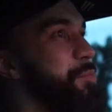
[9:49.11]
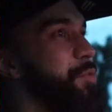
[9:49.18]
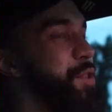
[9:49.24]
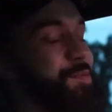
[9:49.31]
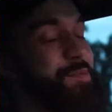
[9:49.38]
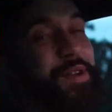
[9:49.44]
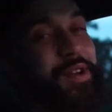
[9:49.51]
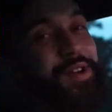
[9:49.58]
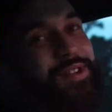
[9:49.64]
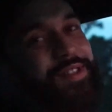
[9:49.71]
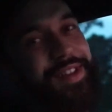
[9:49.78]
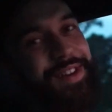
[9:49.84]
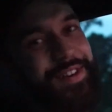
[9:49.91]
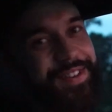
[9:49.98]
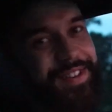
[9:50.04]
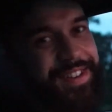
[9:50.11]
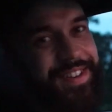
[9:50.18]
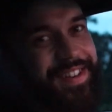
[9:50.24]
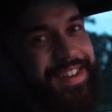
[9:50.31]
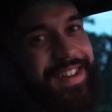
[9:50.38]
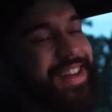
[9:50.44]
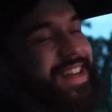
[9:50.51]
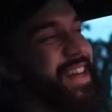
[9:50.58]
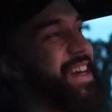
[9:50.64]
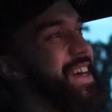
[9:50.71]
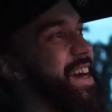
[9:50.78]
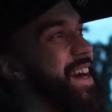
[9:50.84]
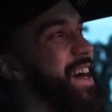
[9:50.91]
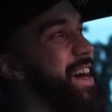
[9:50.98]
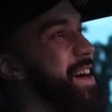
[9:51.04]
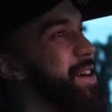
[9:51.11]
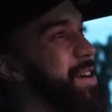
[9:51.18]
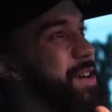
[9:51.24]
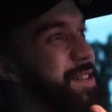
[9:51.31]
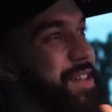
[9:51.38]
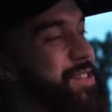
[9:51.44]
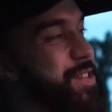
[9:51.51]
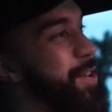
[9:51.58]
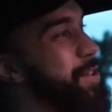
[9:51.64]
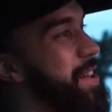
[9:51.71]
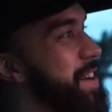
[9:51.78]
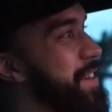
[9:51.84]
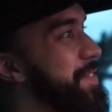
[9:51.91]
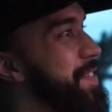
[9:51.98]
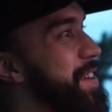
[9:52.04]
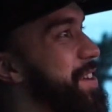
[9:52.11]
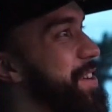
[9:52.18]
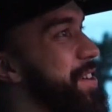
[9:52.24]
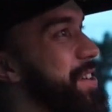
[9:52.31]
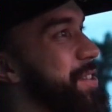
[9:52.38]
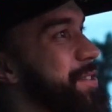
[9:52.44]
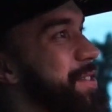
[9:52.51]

Feels pretty good though. Let's call that a video.